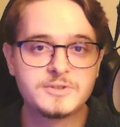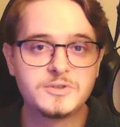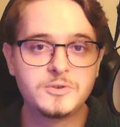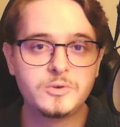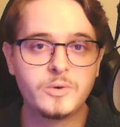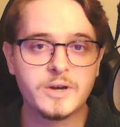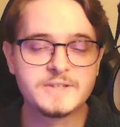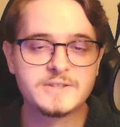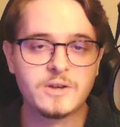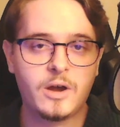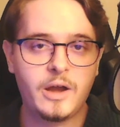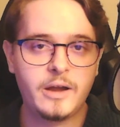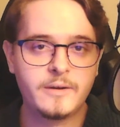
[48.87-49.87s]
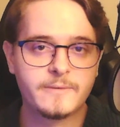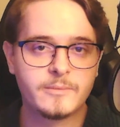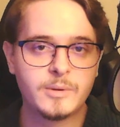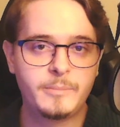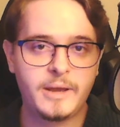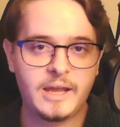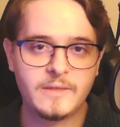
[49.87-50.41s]
to a song from a
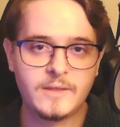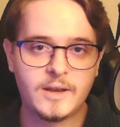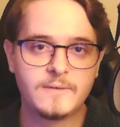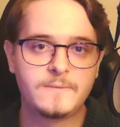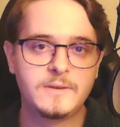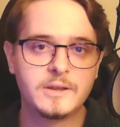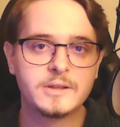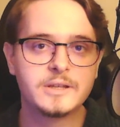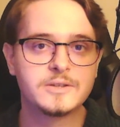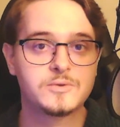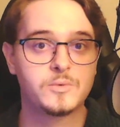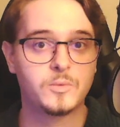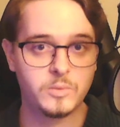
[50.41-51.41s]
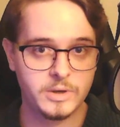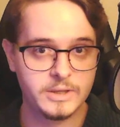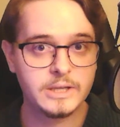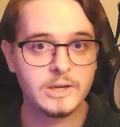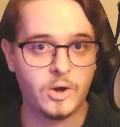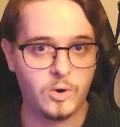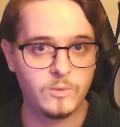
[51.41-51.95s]
band that I feel is
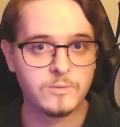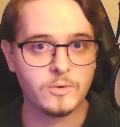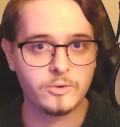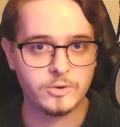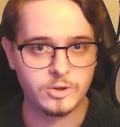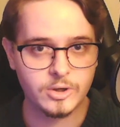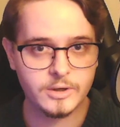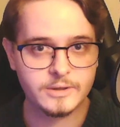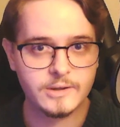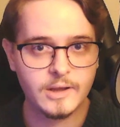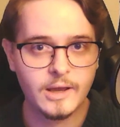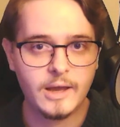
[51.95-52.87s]
really overlooked.